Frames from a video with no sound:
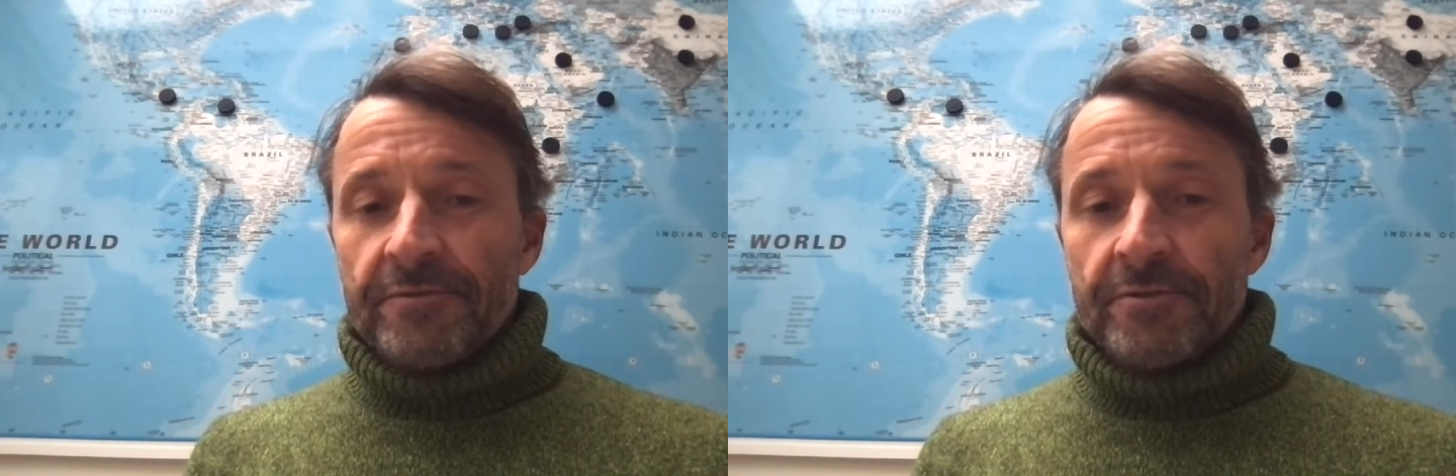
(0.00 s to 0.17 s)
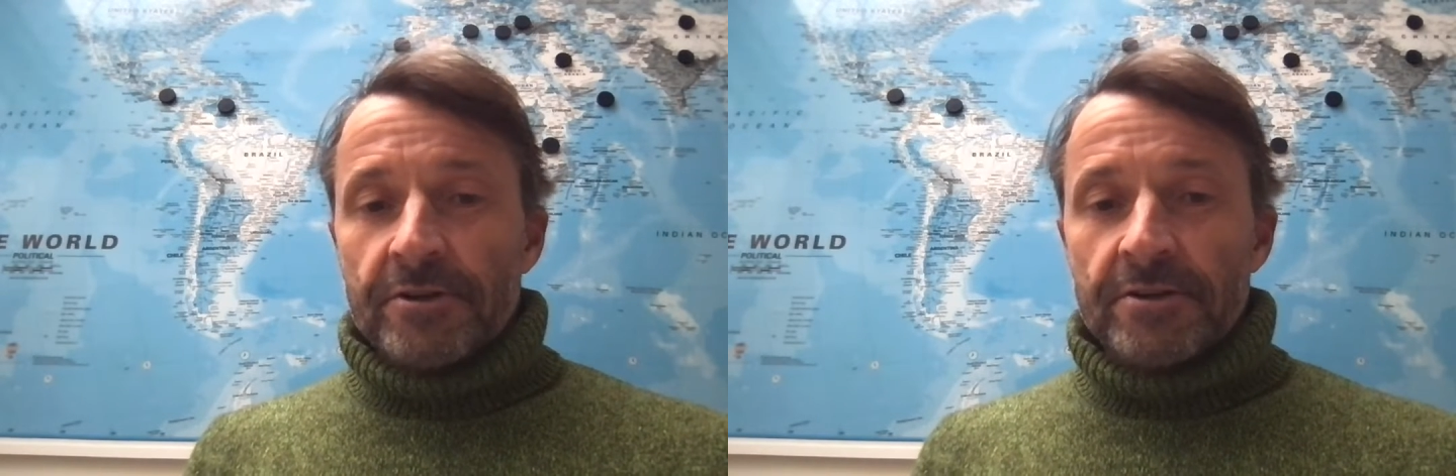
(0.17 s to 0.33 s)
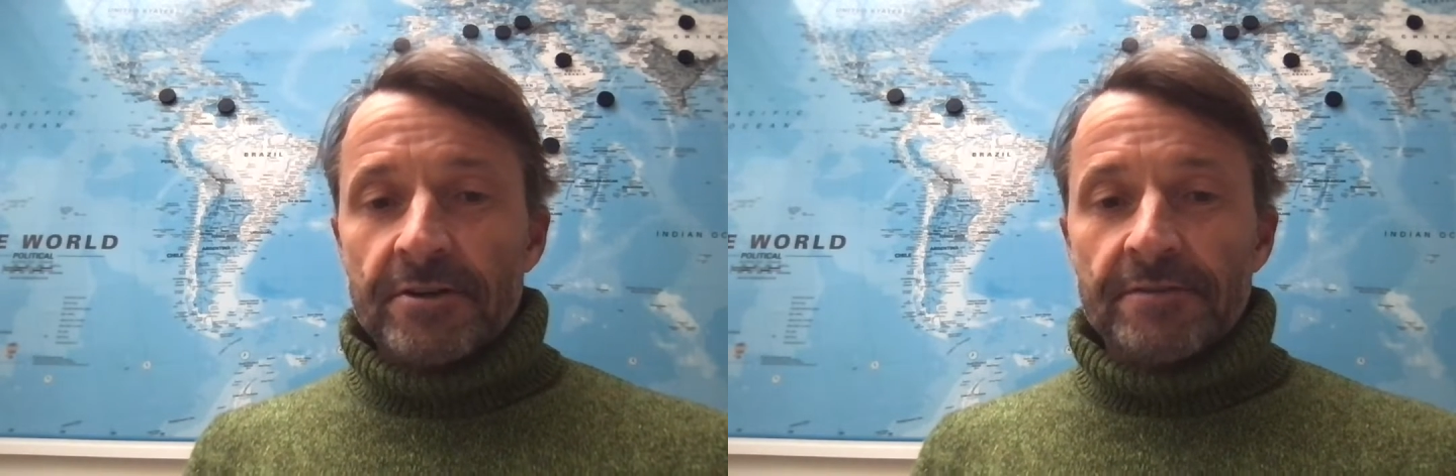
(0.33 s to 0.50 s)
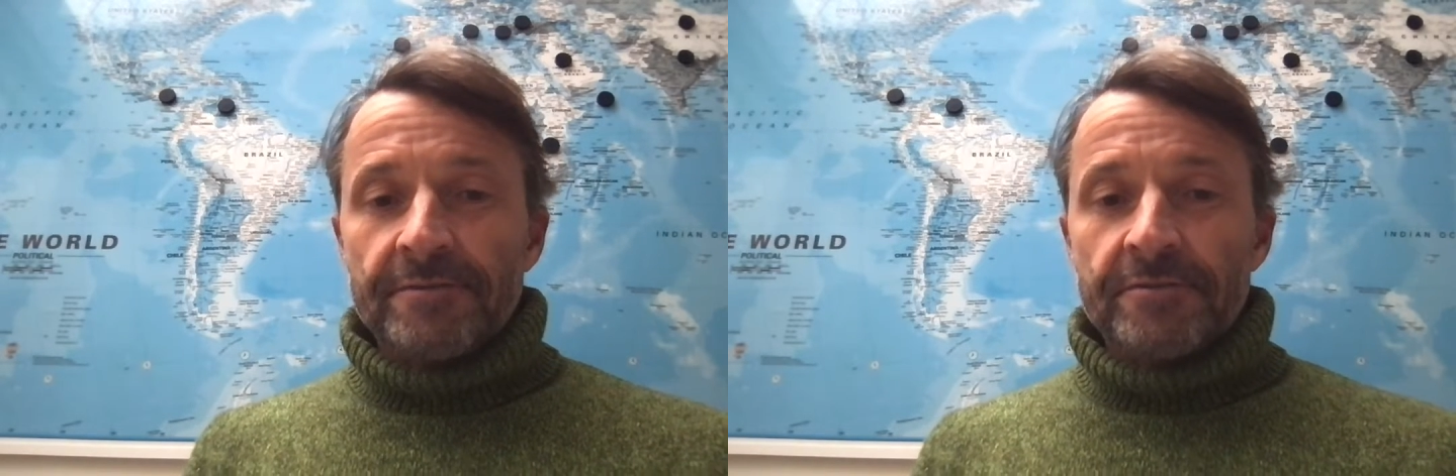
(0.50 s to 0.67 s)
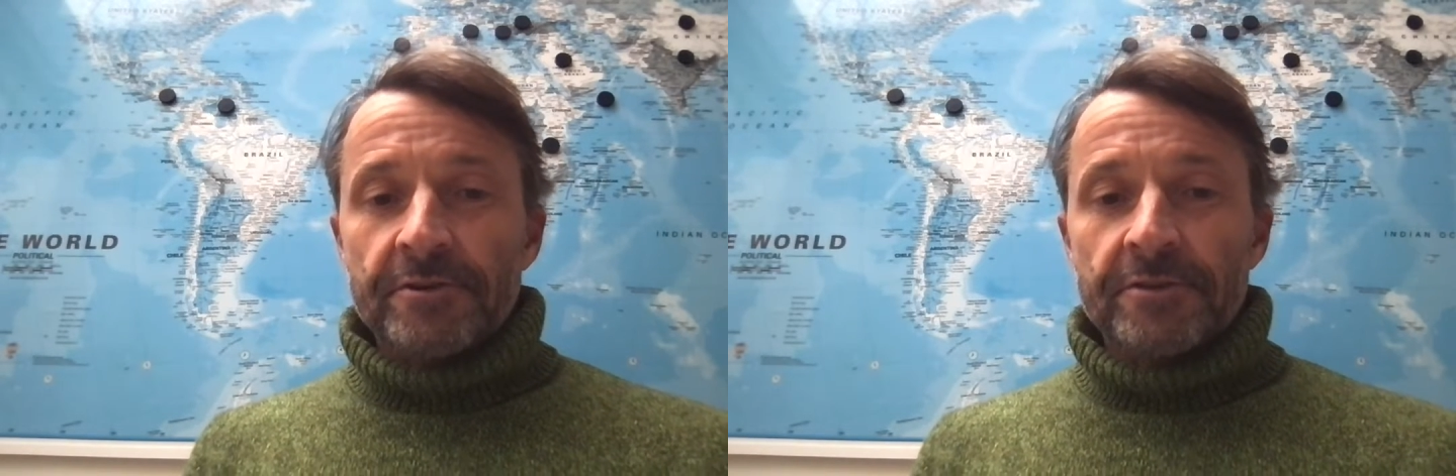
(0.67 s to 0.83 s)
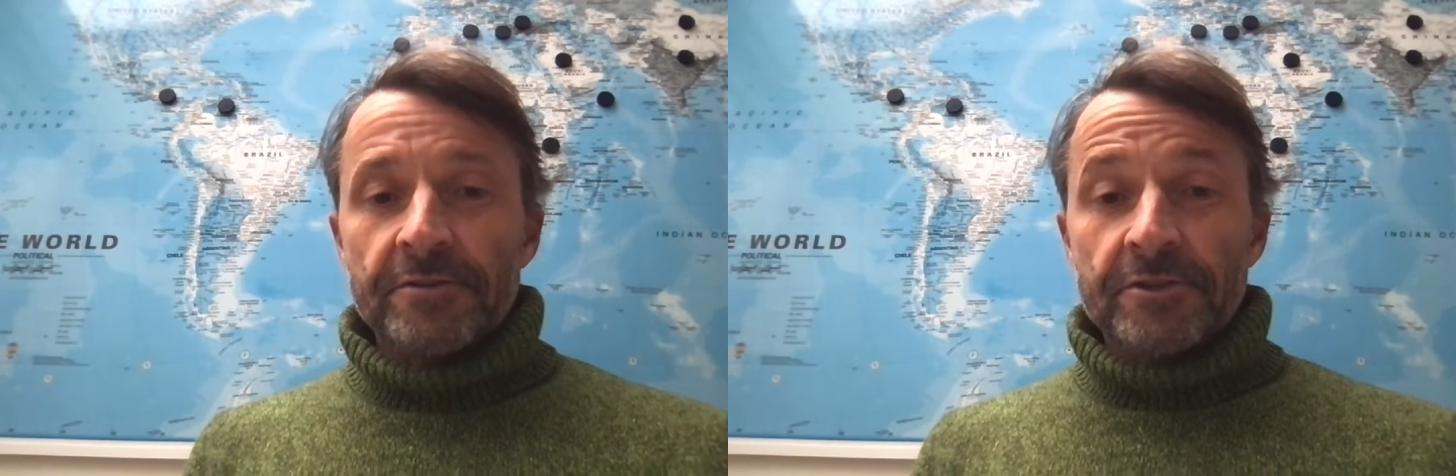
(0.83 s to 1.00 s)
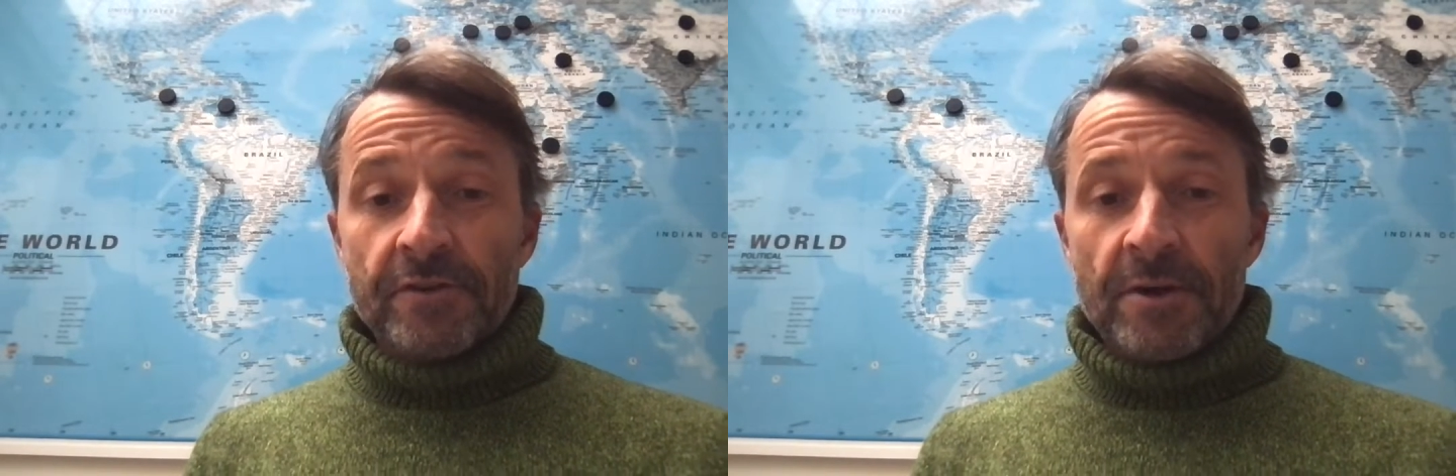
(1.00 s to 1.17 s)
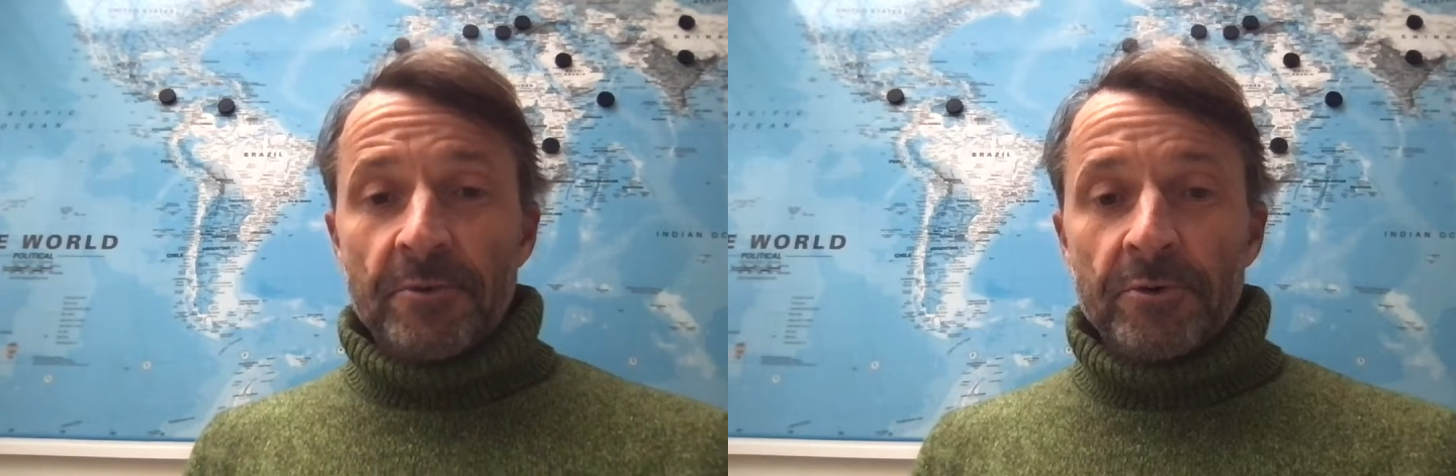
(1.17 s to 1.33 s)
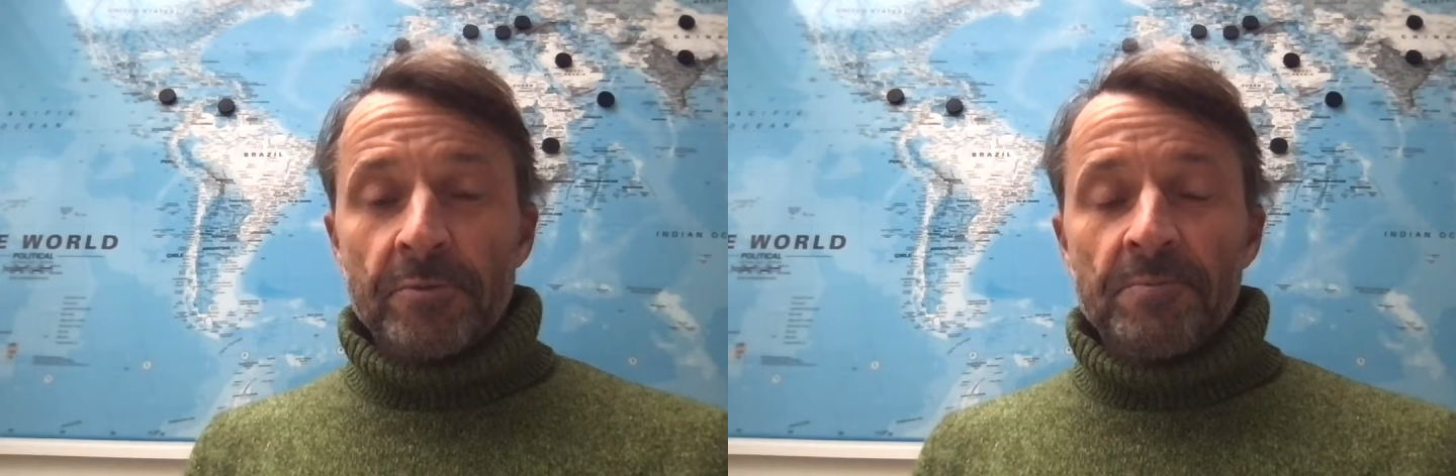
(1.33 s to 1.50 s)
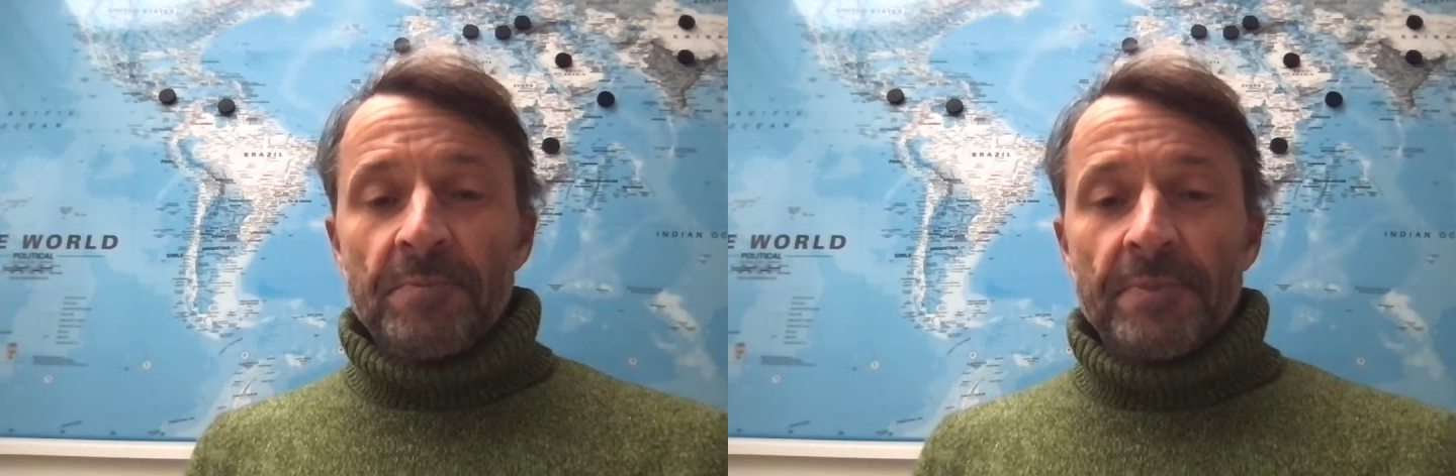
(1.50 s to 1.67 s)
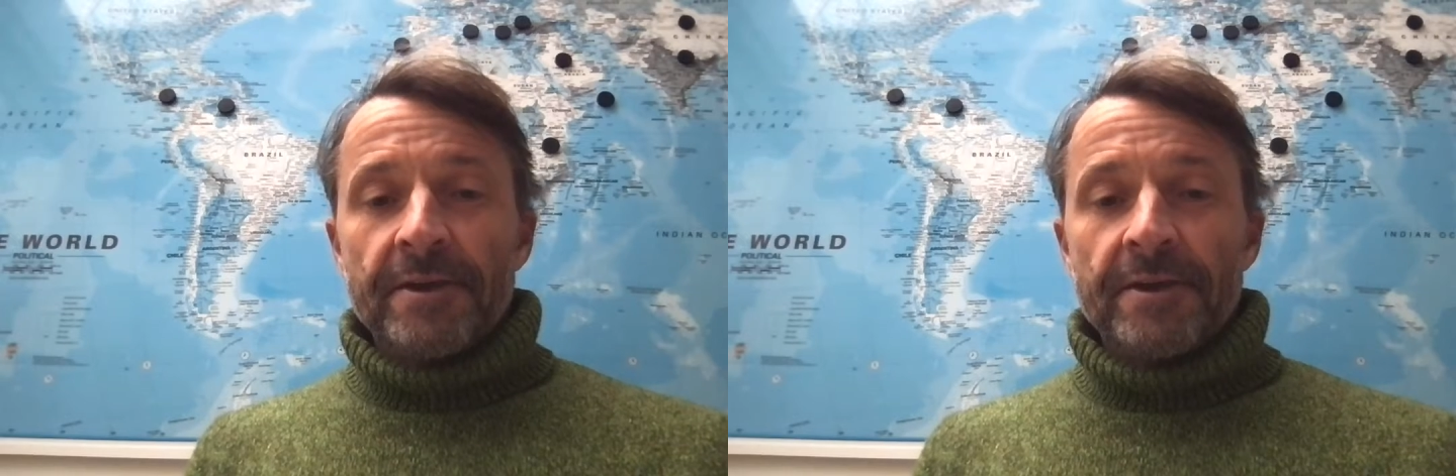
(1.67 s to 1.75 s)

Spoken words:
for the trouble